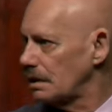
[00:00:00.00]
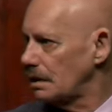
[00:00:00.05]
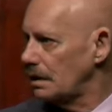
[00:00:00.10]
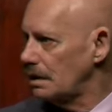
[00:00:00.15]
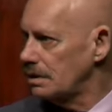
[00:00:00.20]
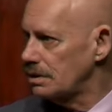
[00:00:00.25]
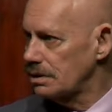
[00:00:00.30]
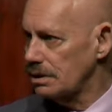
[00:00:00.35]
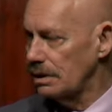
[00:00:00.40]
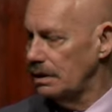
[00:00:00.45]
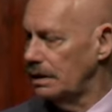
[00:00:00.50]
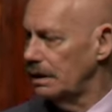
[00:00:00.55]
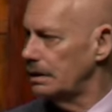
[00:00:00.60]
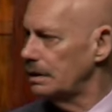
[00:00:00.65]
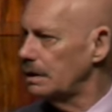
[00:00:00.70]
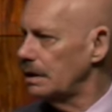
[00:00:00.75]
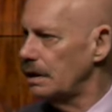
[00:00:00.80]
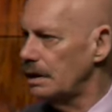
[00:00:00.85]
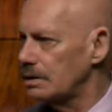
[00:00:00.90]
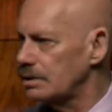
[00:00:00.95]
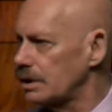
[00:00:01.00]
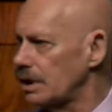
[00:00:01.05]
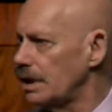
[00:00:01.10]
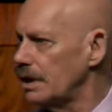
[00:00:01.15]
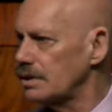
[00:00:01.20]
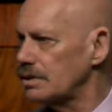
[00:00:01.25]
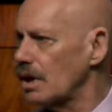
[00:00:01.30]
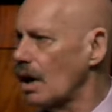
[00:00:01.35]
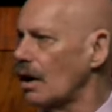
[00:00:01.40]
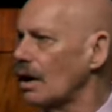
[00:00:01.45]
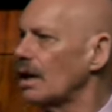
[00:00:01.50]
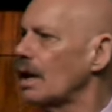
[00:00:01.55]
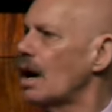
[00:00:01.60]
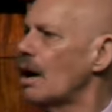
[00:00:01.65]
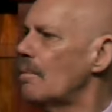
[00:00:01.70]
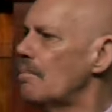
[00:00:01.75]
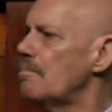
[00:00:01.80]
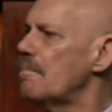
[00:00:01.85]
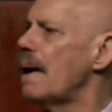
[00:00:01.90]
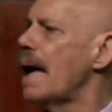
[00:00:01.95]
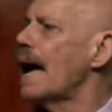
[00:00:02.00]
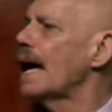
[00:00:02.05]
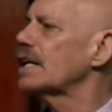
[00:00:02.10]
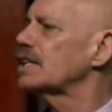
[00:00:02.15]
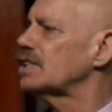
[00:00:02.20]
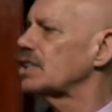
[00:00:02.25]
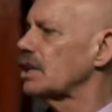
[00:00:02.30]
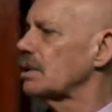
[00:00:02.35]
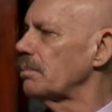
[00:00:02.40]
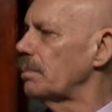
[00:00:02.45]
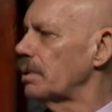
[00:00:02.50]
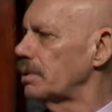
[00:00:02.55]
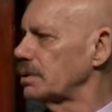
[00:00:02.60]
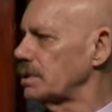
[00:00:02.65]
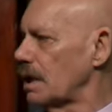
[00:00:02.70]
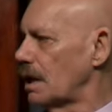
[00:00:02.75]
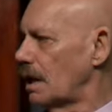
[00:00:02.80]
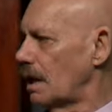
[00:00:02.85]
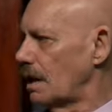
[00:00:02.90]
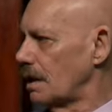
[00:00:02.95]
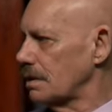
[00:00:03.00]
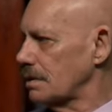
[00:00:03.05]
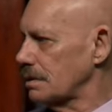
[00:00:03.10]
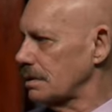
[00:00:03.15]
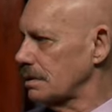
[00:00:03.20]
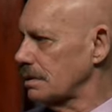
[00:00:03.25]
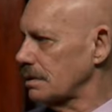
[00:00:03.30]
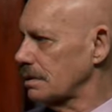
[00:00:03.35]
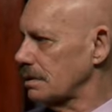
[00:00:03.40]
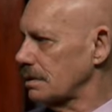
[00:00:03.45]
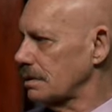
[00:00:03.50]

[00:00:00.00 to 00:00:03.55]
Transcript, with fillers: it's, in, it's, it's unimaginable to us.